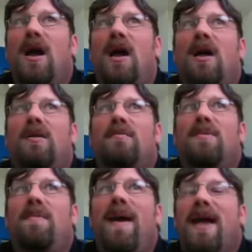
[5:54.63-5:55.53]

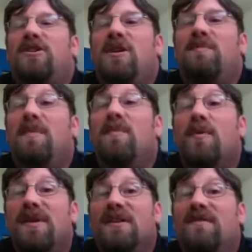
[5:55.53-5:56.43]
the passionate
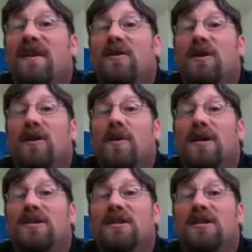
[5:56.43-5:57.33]
people in this field are
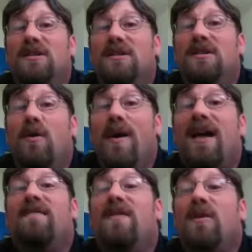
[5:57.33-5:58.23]
going to go
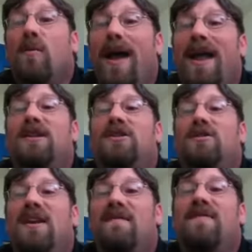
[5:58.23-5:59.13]
out of their way
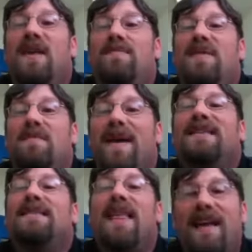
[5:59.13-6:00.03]
to give them the
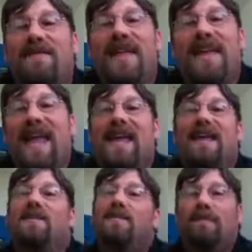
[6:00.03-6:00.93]
best life they
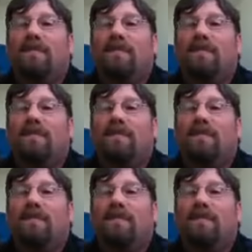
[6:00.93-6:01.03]
can.